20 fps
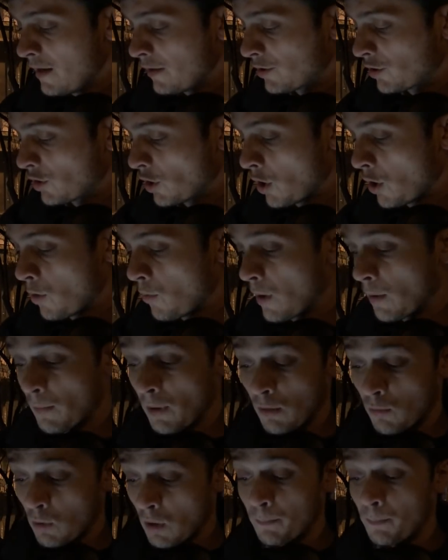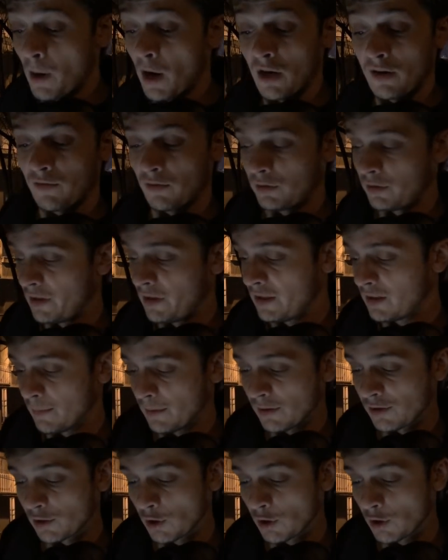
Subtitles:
So one park from the database.